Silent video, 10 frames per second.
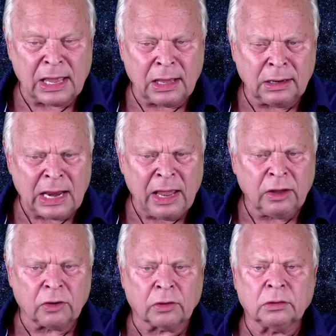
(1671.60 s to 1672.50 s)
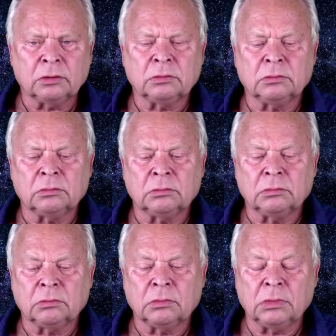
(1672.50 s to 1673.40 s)
An anger,
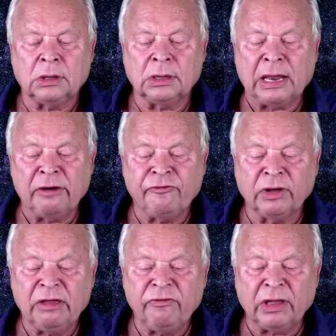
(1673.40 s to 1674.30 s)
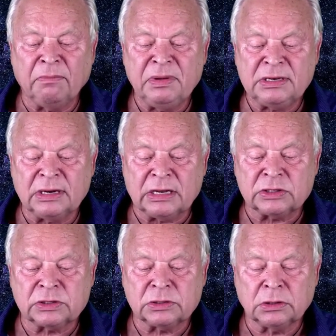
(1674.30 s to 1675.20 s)
an unforgiving, a
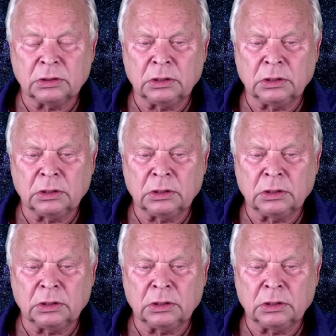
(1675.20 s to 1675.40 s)
bitterness,